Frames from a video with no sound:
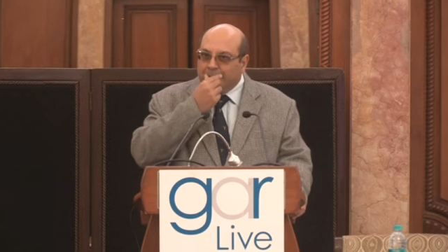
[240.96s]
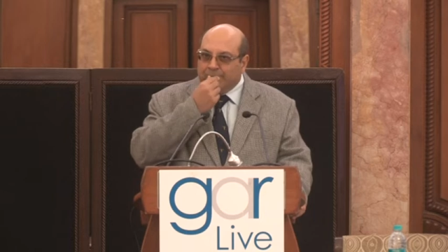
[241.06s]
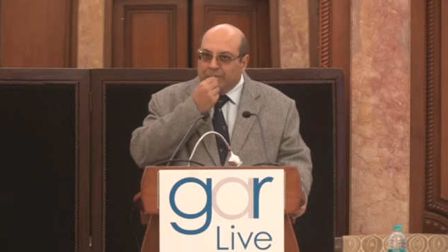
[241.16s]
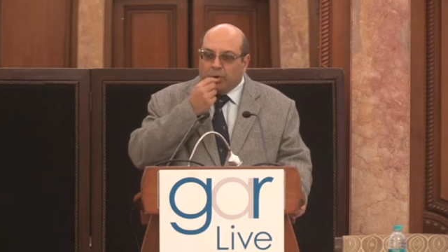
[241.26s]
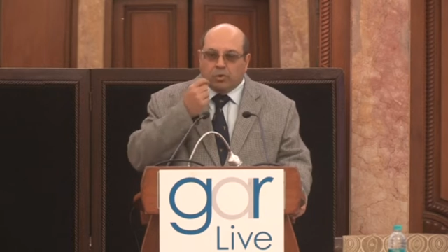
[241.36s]

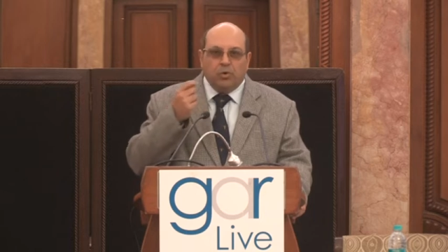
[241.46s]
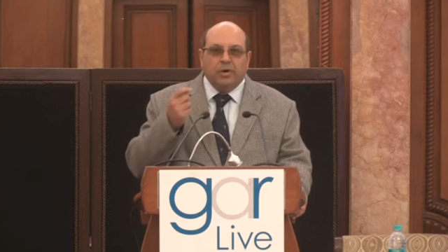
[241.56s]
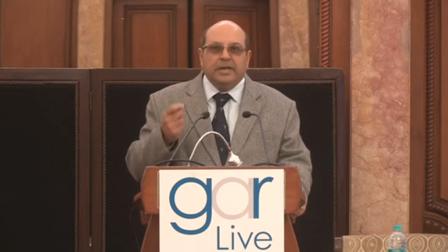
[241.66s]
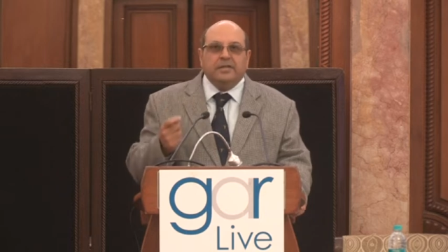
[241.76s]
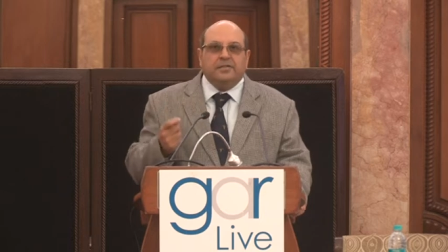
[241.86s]
not
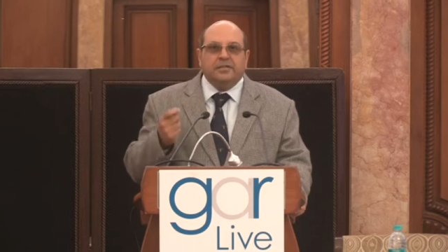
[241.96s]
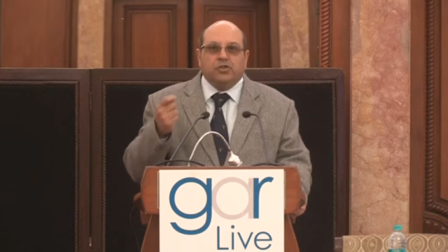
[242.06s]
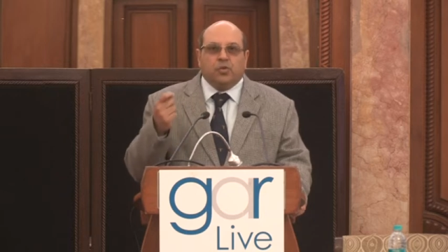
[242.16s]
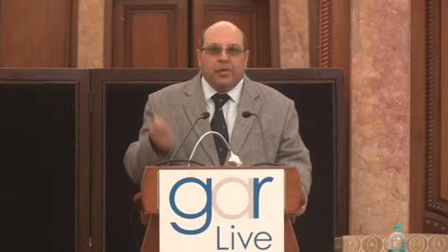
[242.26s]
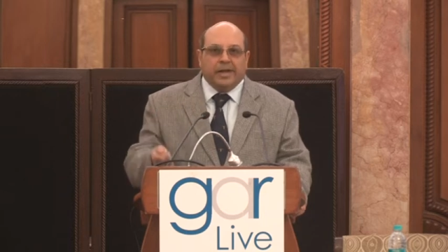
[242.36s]
only is this
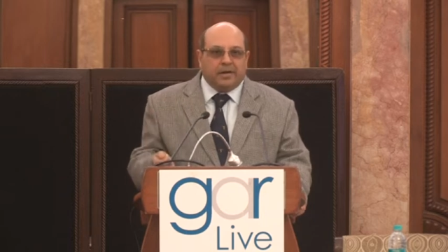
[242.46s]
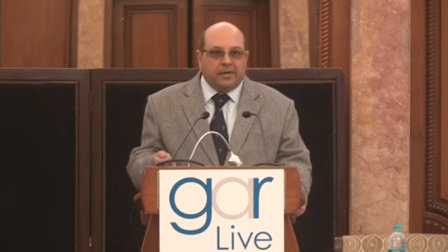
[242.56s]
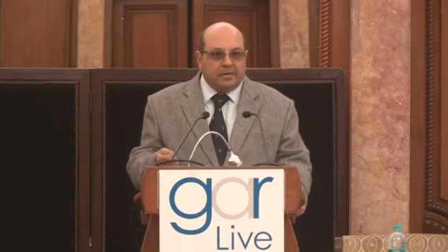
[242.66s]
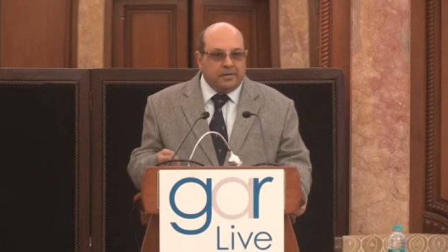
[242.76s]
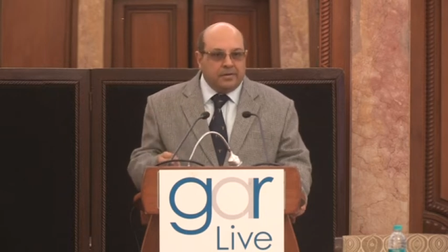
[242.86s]
quick,
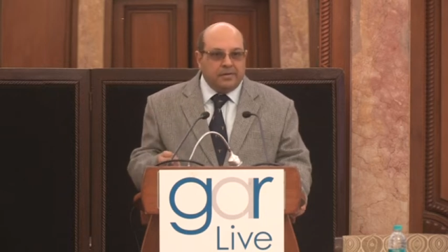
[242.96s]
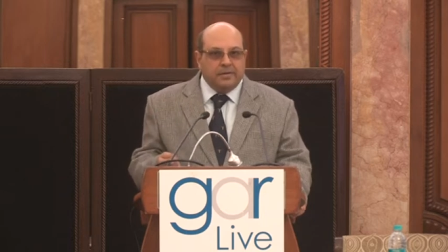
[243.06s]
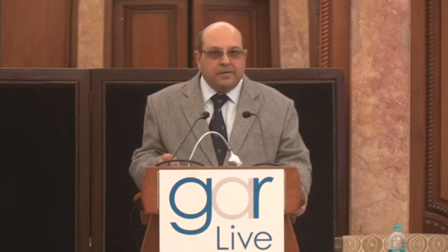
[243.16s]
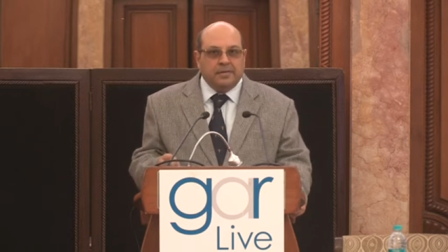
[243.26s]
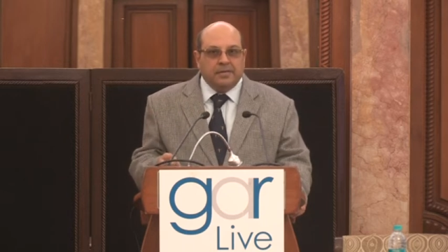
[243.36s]

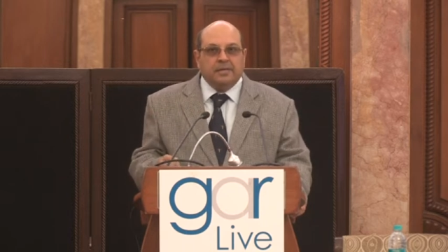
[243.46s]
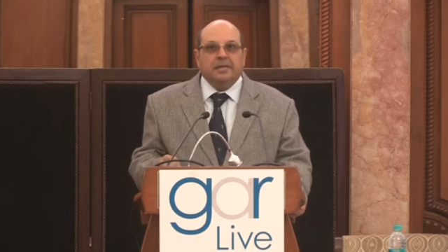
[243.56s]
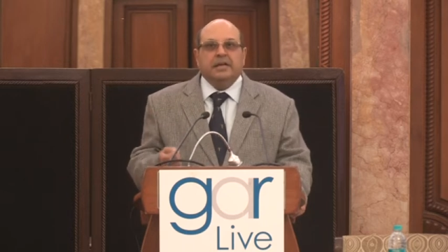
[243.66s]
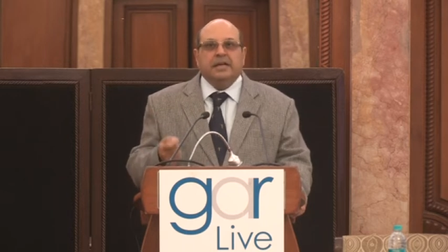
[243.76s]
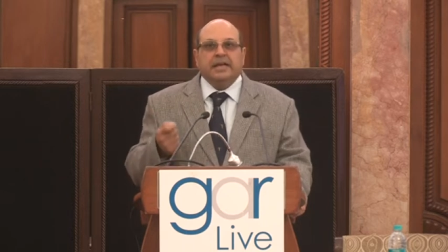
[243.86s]

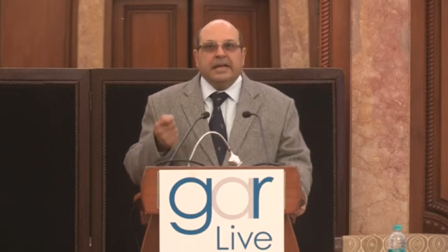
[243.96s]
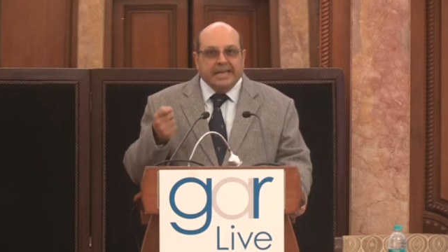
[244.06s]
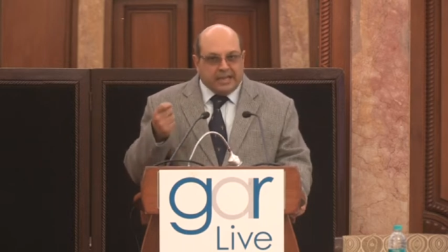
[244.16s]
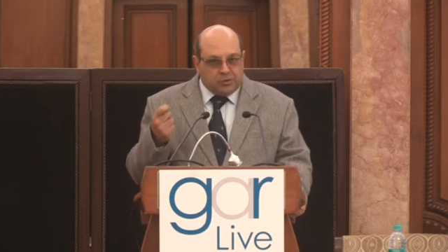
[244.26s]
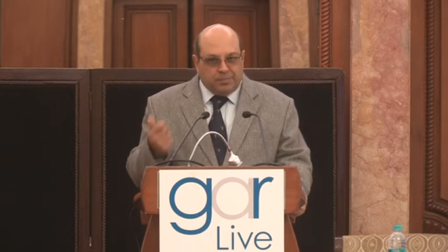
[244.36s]

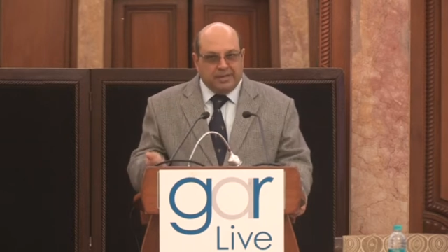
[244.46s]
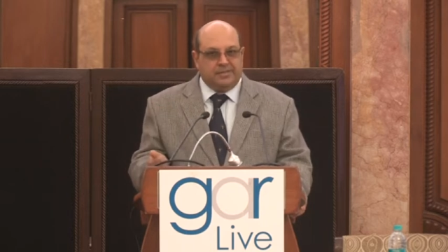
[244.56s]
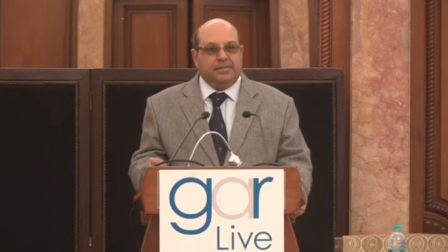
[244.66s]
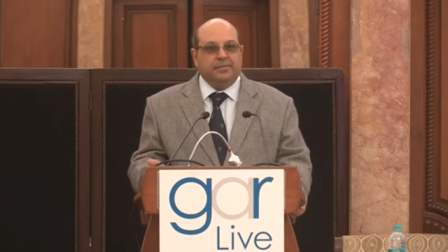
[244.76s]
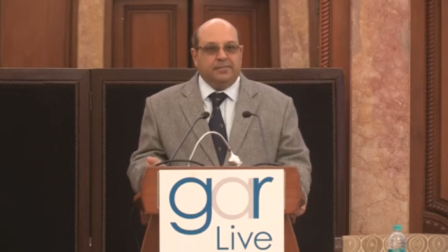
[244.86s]

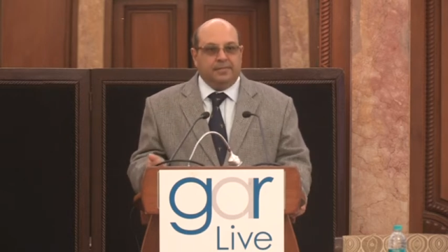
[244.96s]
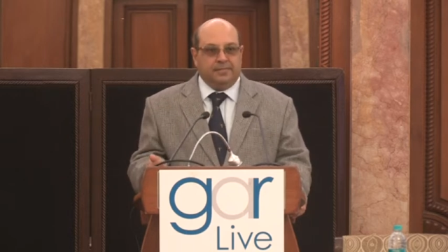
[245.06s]
inexpensive,